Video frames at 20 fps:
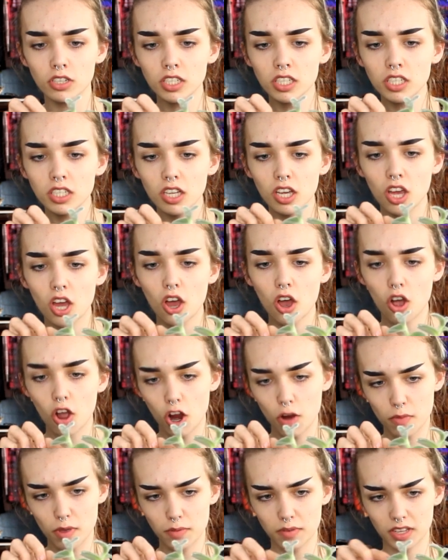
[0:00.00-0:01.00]
it,
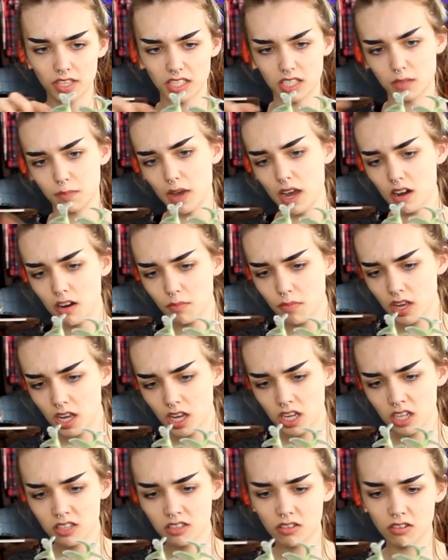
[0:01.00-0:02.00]
or maybe like spider
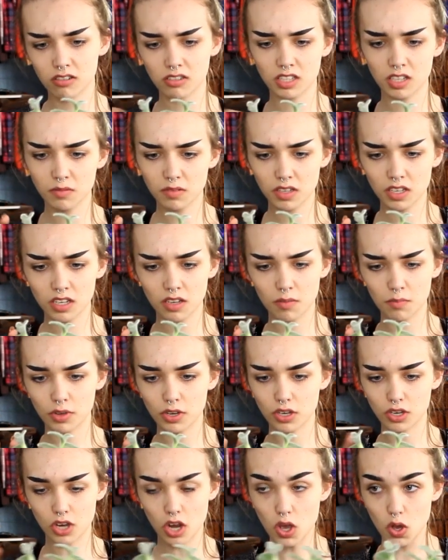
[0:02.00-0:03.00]
mites or something.
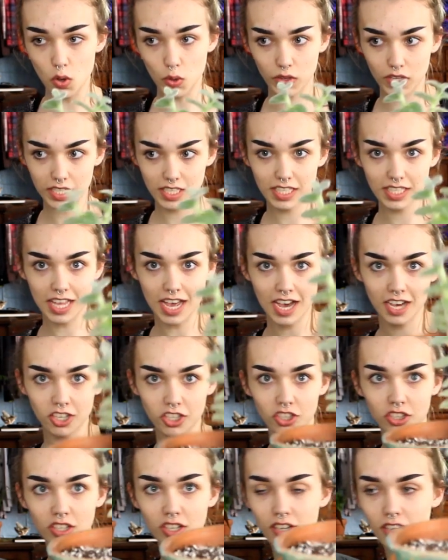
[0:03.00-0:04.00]
But no, this is
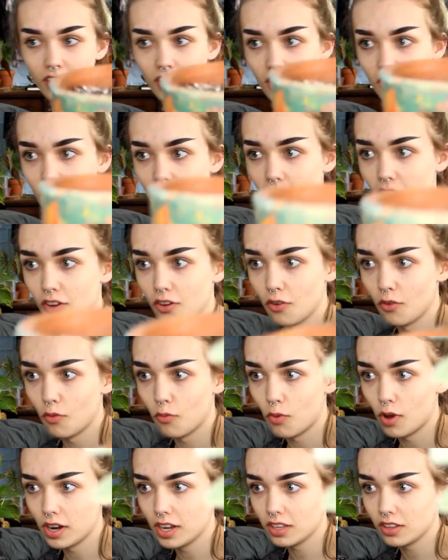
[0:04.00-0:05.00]
actually
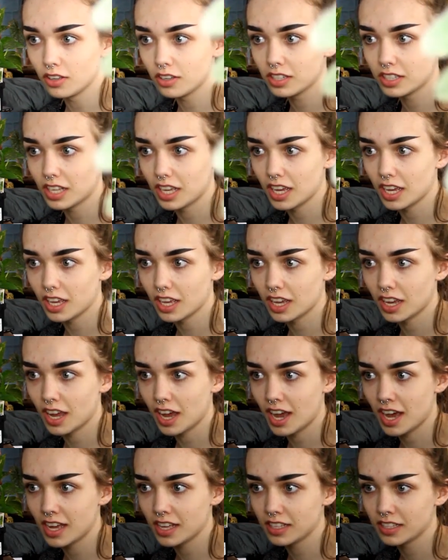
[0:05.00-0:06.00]
what it looks like. It
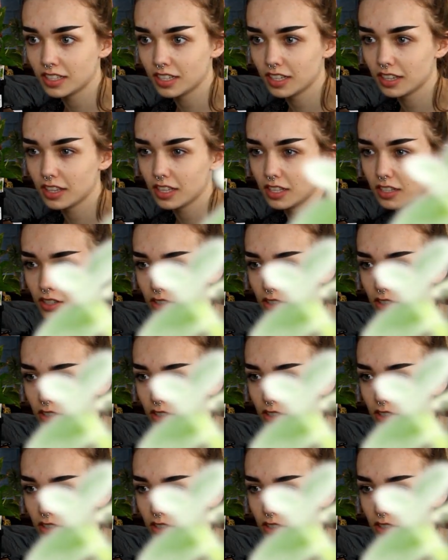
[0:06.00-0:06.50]
has like these